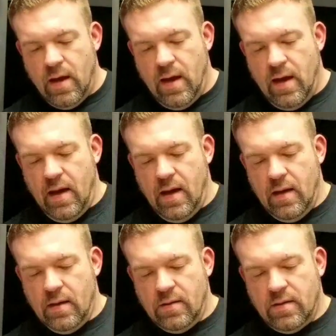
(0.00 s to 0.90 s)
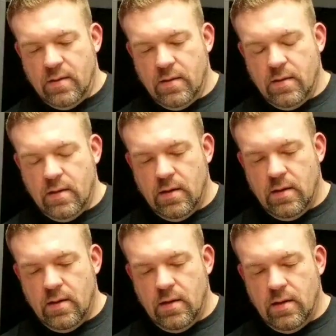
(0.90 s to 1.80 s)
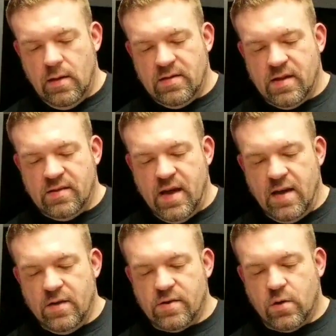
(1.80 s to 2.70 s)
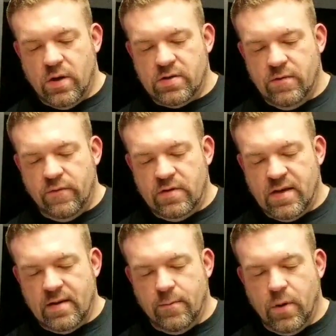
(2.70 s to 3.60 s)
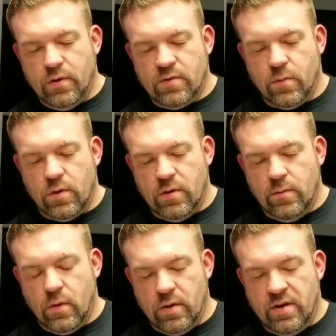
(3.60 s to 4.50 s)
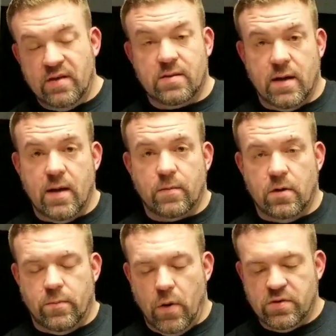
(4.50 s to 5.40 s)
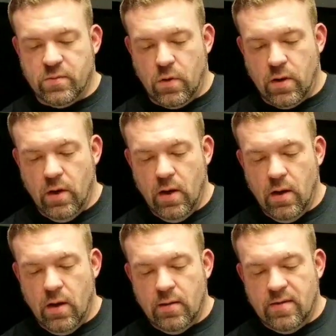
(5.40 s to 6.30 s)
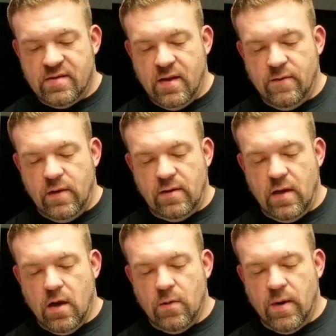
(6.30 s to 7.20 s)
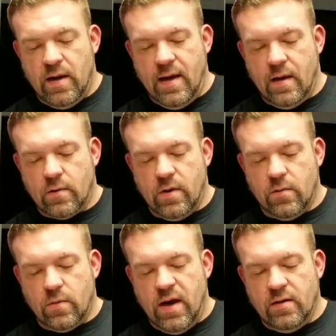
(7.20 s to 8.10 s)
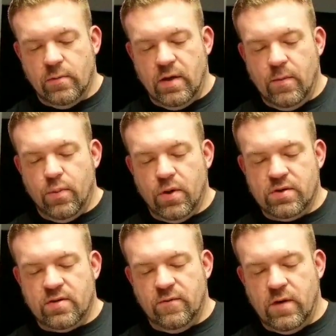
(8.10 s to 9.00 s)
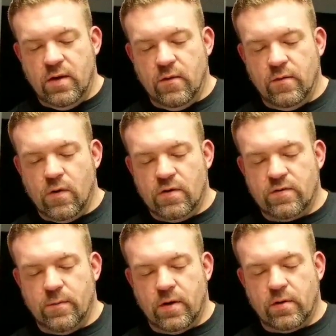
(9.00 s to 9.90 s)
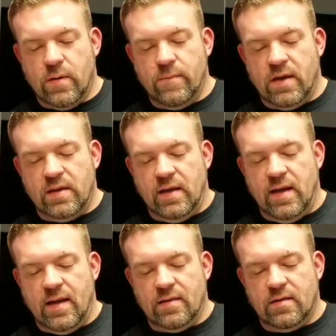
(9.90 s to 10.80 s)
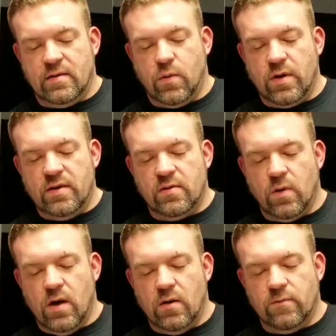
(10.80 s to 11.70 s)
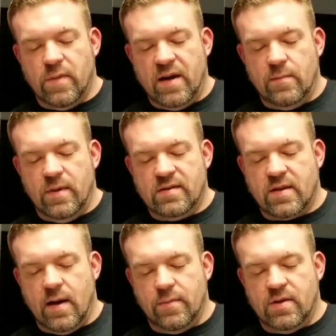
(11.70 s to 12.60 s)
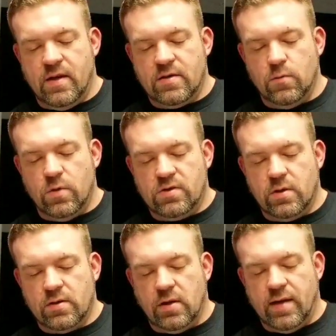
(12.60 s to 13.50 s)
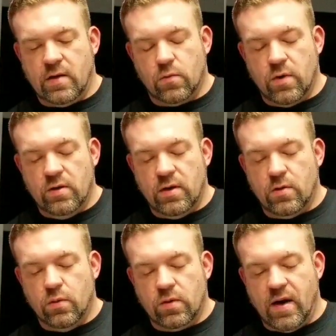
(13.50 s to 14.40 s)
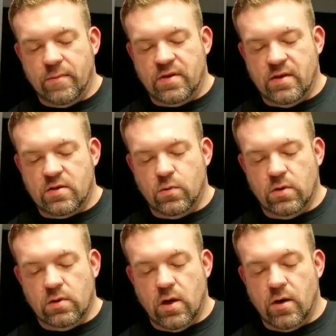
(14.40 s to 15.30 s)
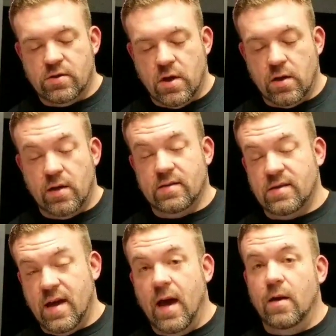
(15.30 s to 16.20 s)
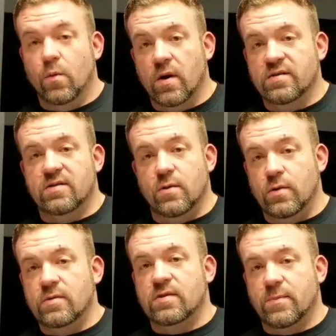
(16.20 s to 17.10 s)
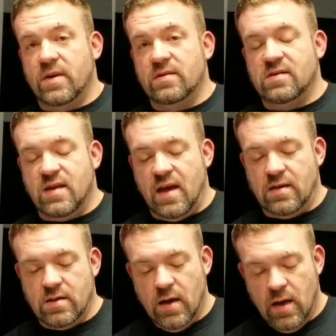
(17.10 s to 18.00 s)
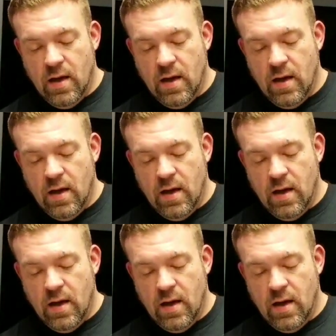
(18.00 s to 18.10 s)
And he says, hey, here's a question if you decide to post more of these, and I am going to post more. This evening, the almighty algorithm randomly pushed a video of yours from a grip medley at the 2012 Mighty Mitts competition, which looked like a really cool competition with a large audience. Yeah, it was, dude. It was up on the stage.